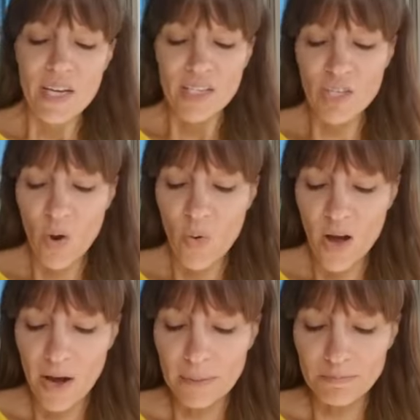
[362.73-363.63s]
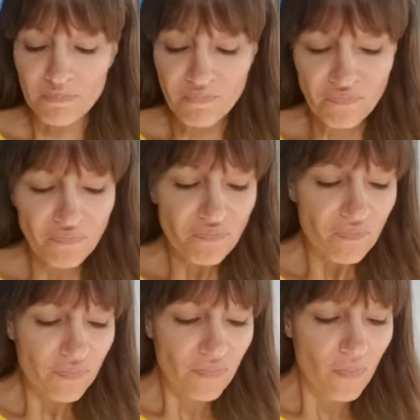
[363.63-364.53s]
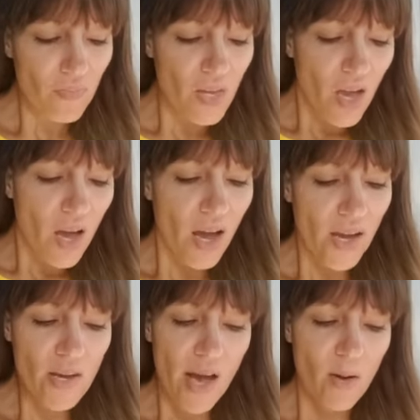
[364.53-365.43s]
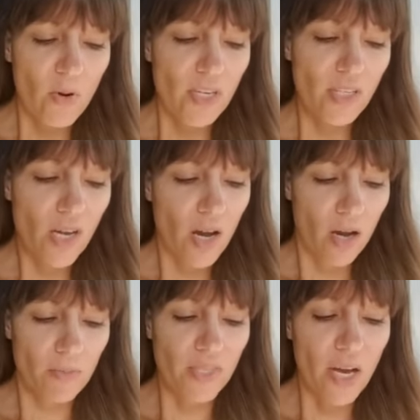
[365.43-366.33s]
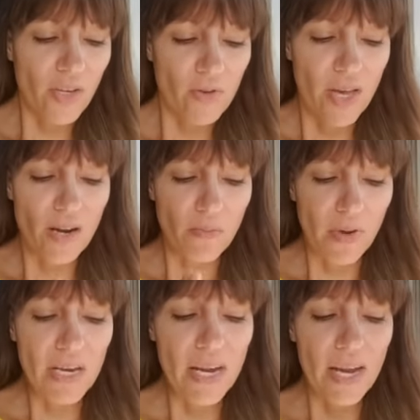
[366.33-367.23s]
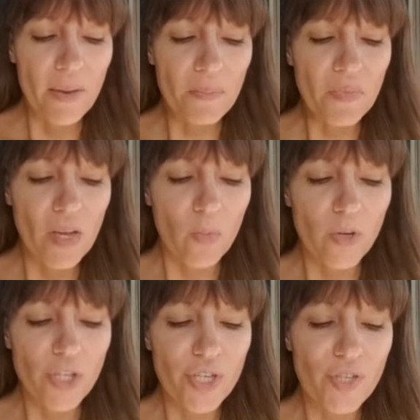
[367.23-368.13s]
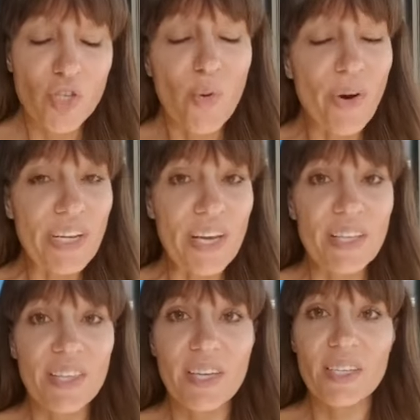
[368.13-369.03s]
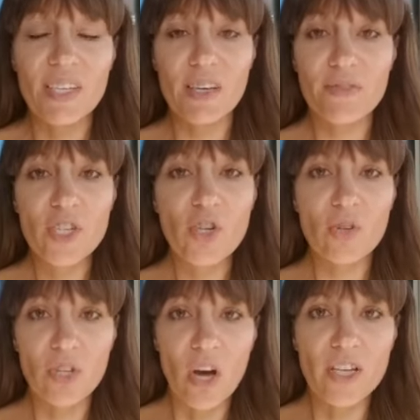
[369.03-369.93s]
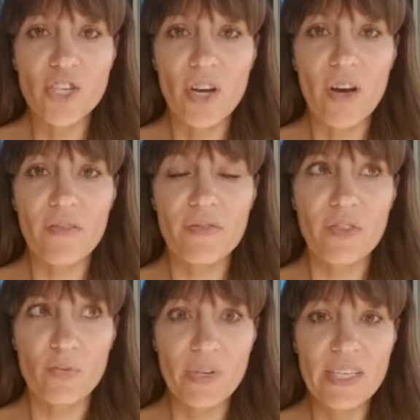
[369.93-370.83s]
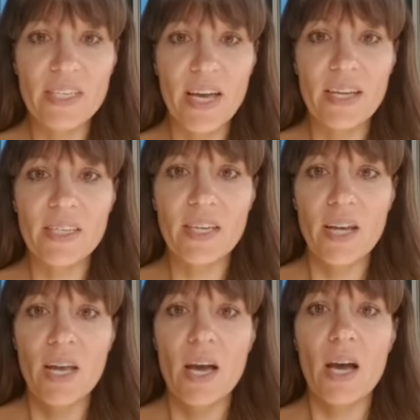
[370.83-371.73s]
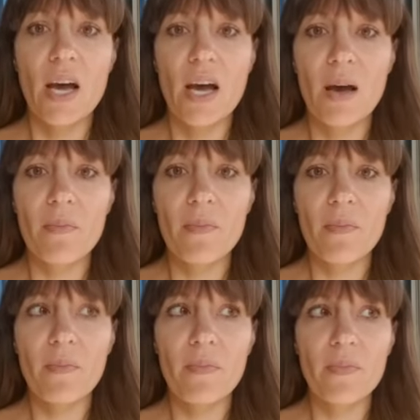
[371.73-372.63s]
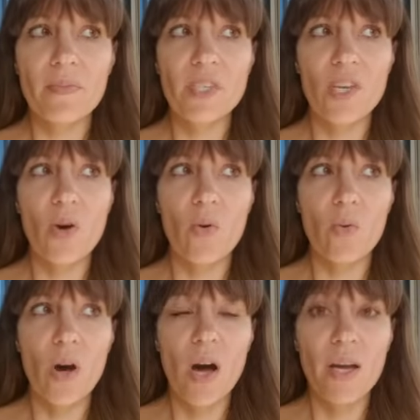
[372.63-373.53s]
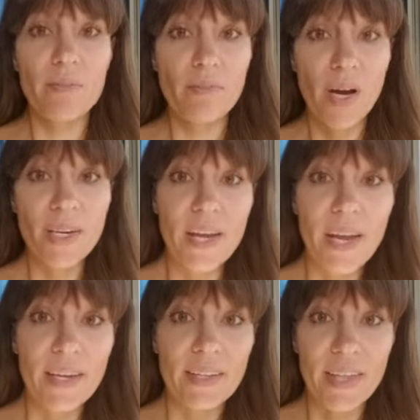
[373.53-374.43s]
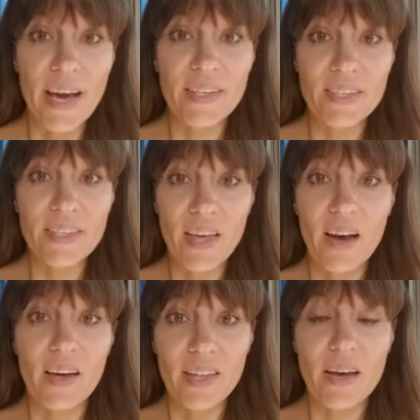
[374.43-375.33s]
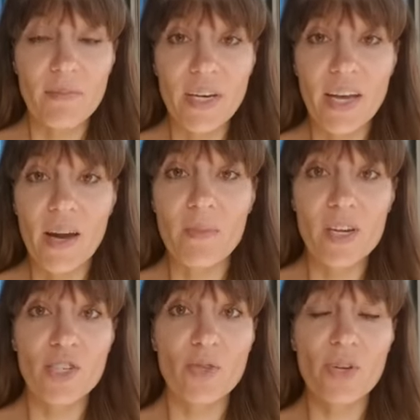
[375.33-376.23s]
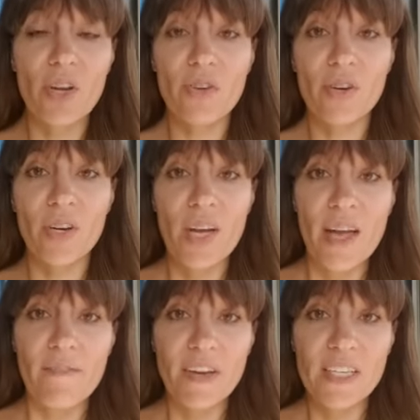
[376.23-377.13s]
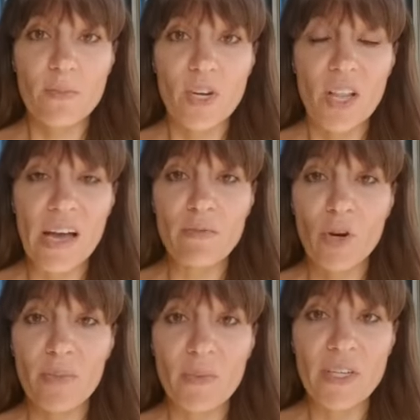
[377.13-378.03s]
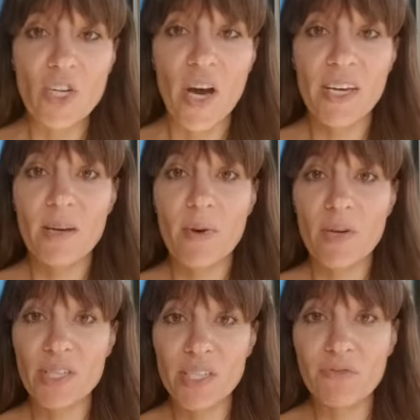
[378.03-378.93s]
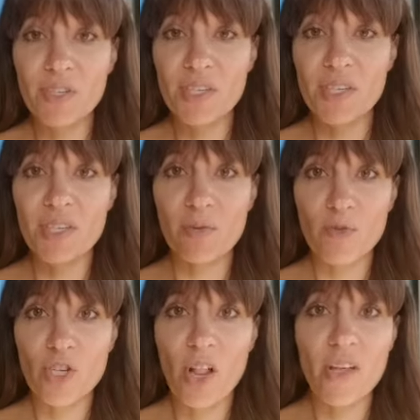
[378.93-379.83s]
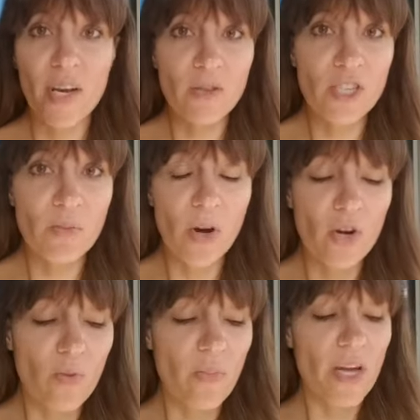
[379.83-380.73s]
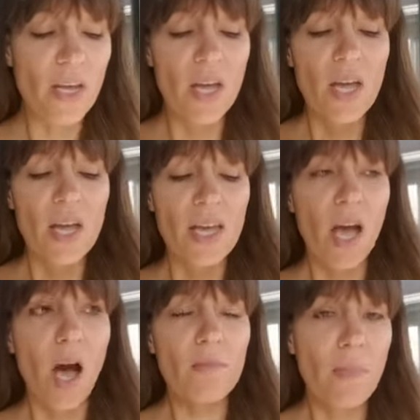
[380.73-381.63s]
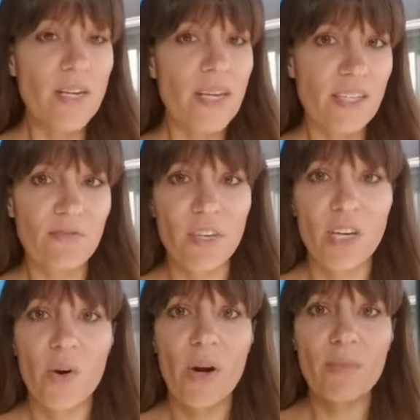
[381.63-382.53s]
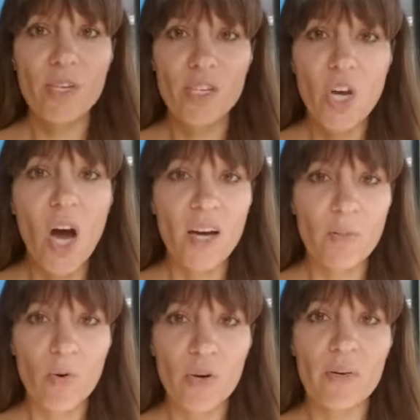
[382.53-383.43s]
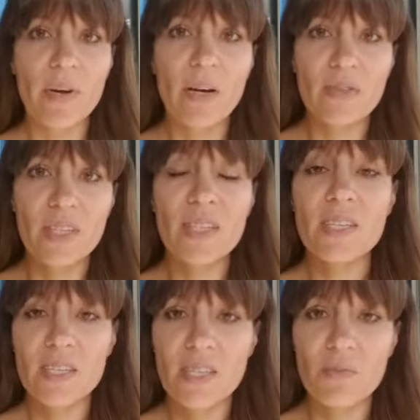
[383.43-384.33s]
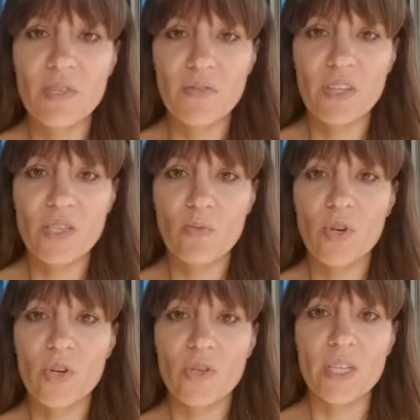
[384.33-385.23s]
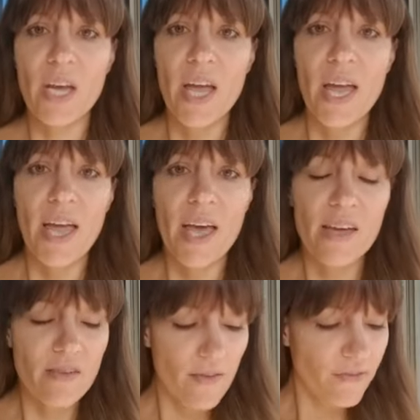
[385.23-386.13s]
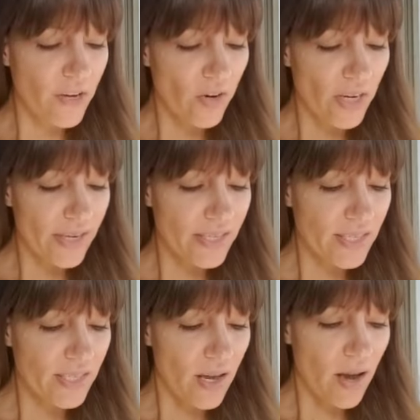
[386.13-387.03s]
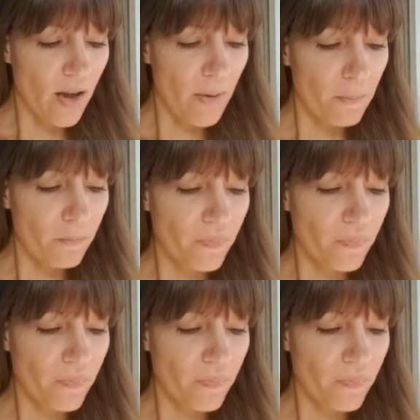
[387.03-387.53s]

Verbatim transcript: So um, I, I want to um, tell you that on Monday, which is the twentieth, is the official launch of The Reset. Um, so on Monday, that, that on that Monday, I'm going to do another Facebook Live where I'm going to be talking about a different system, which I'll announce tomorrow. But on Monday's video, I'm going to talk more about the systems of this world and various um,